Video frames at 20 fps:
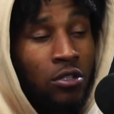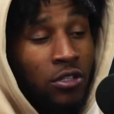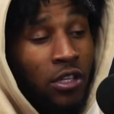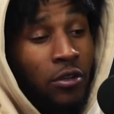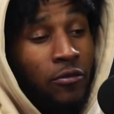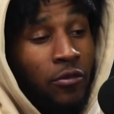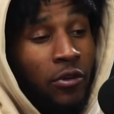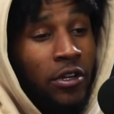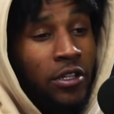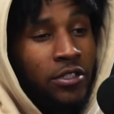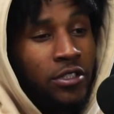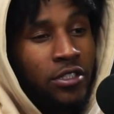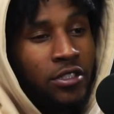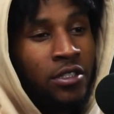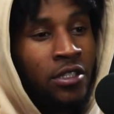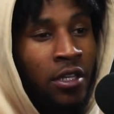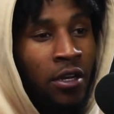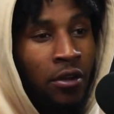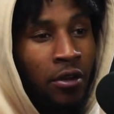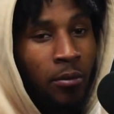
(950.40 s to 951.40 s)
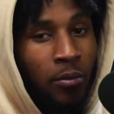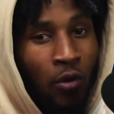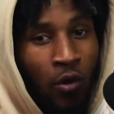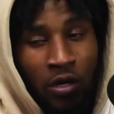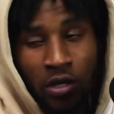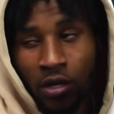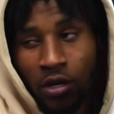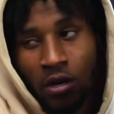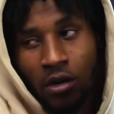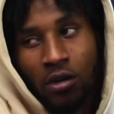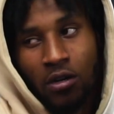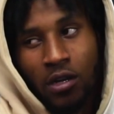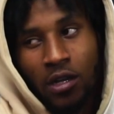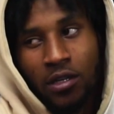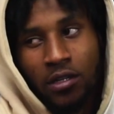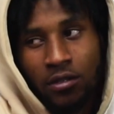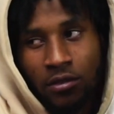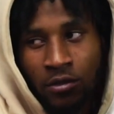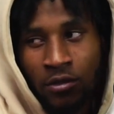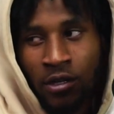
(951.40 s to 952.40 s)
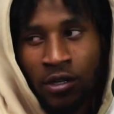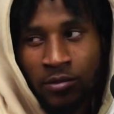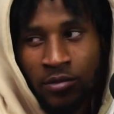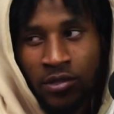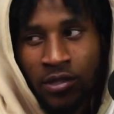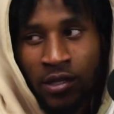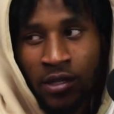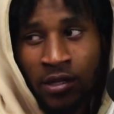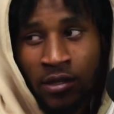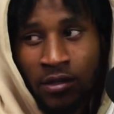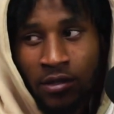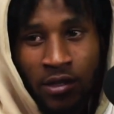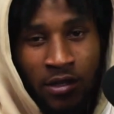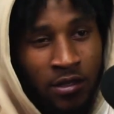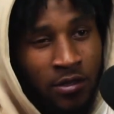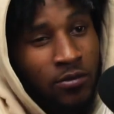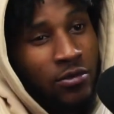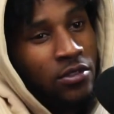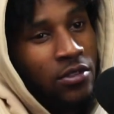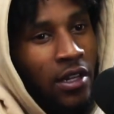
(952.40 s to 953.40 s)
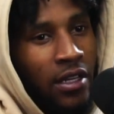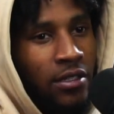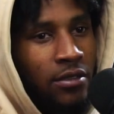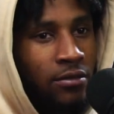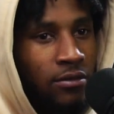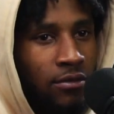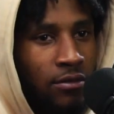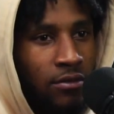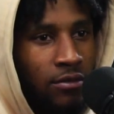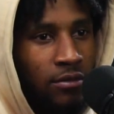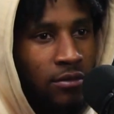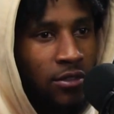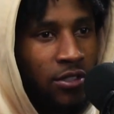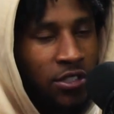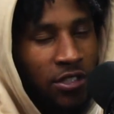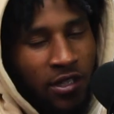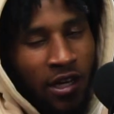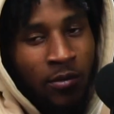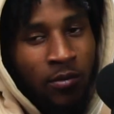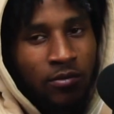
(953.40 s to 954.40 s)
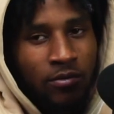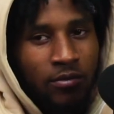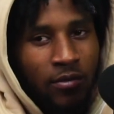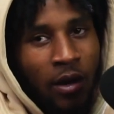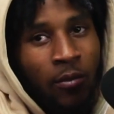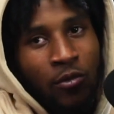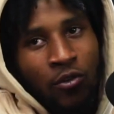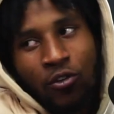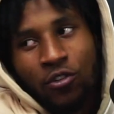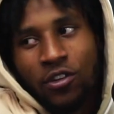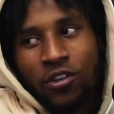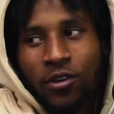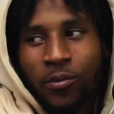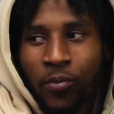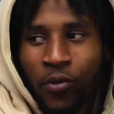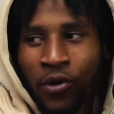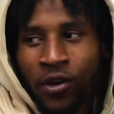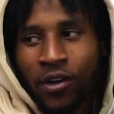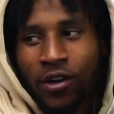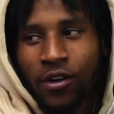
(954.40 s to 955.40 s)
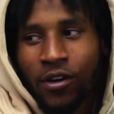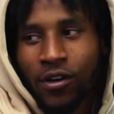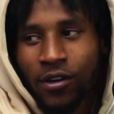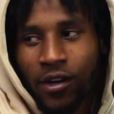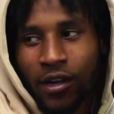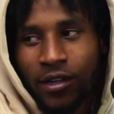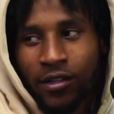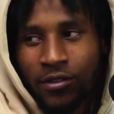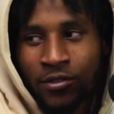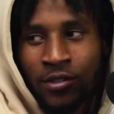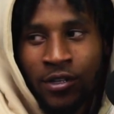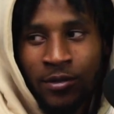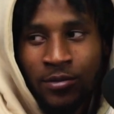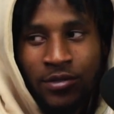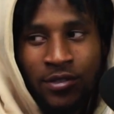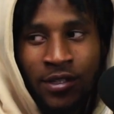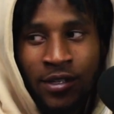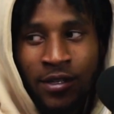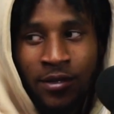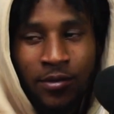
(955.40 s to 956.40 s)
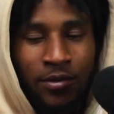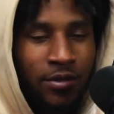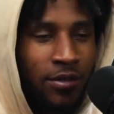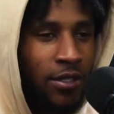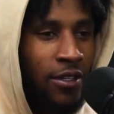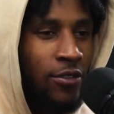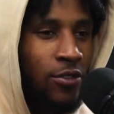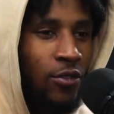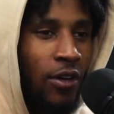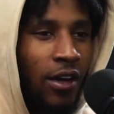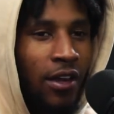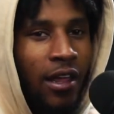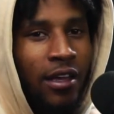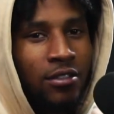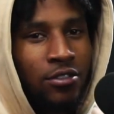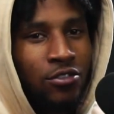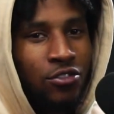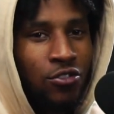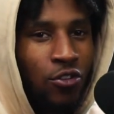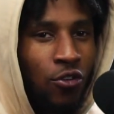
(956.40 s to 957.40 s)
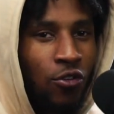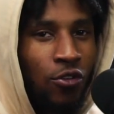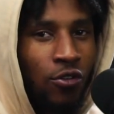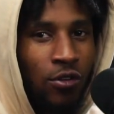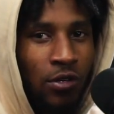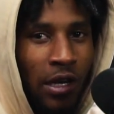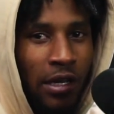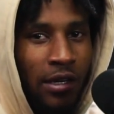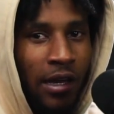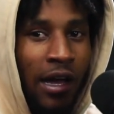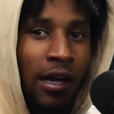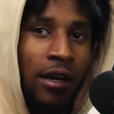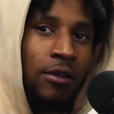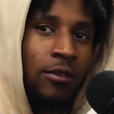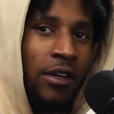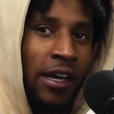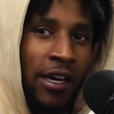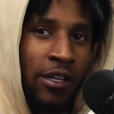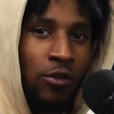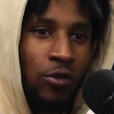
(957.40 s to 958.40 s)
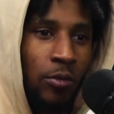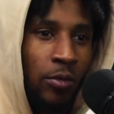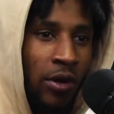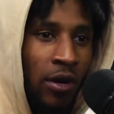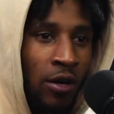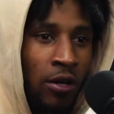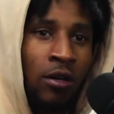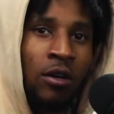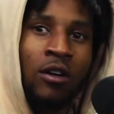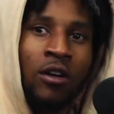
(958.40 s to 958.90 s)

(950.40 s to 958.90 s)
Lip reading: they really just needed a point guard, like you know what I'm saying, and it was like. Shit, I'm low key a point guard, like you know what I'm saying. Even though I like to score, like I could handle the ball,